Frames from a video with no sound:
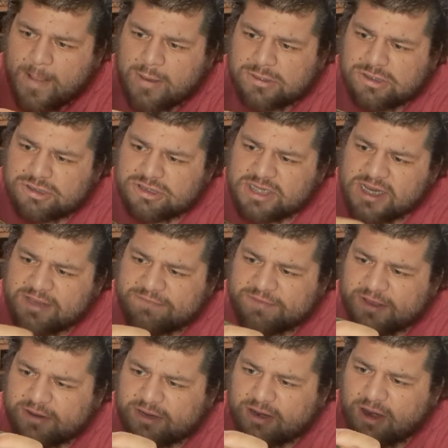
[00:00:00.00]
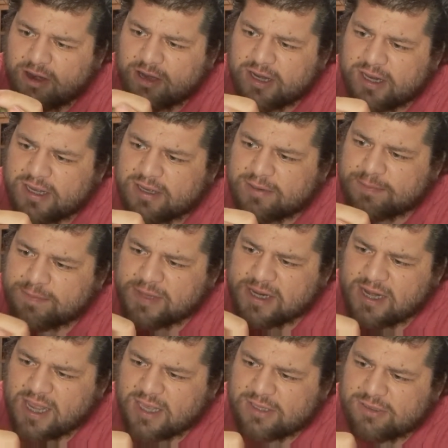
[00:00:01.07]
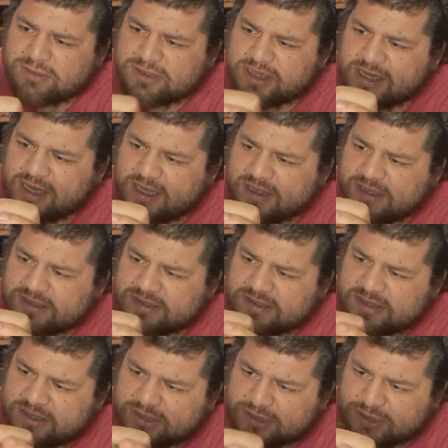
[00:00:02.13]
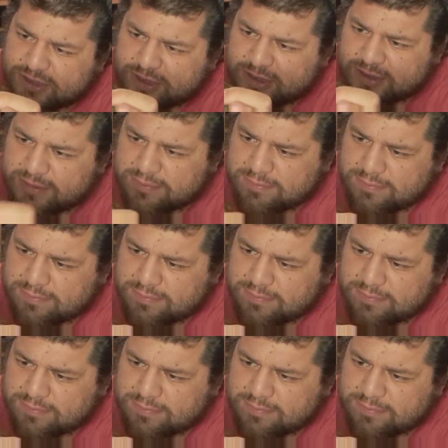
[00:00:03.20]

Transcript: Usually if there are, it'll be like usually in the center.